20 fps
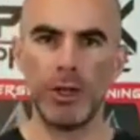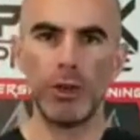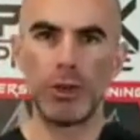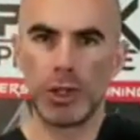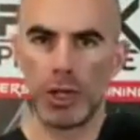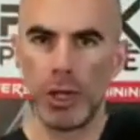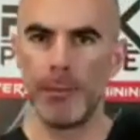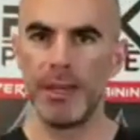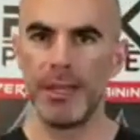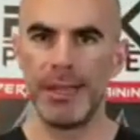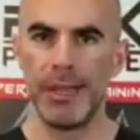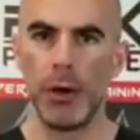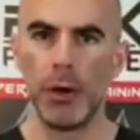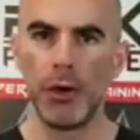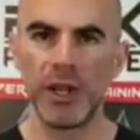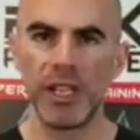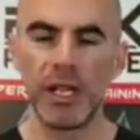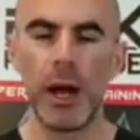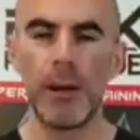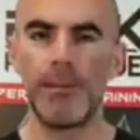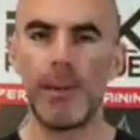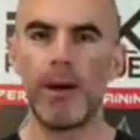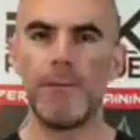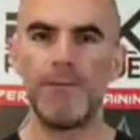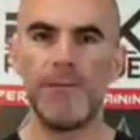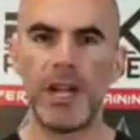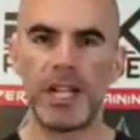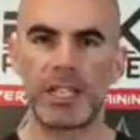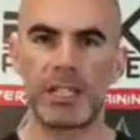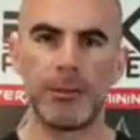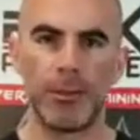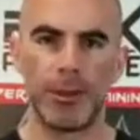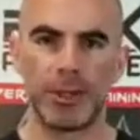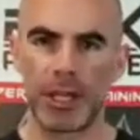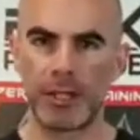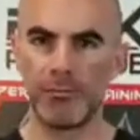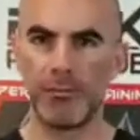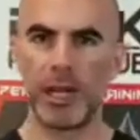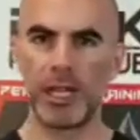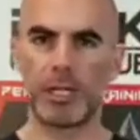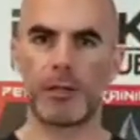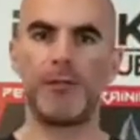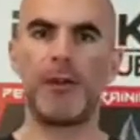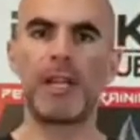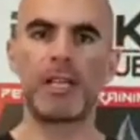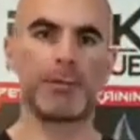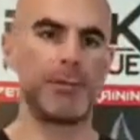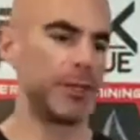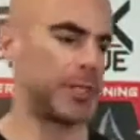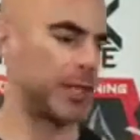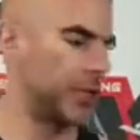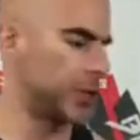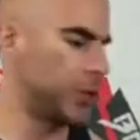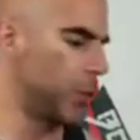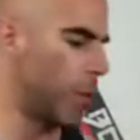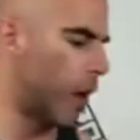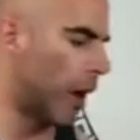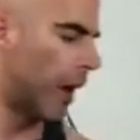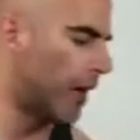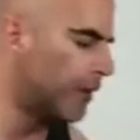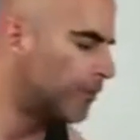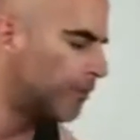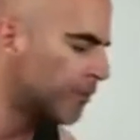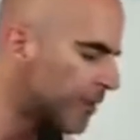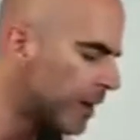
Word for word: You should be loading up on vegetables, as much vegetables as you want,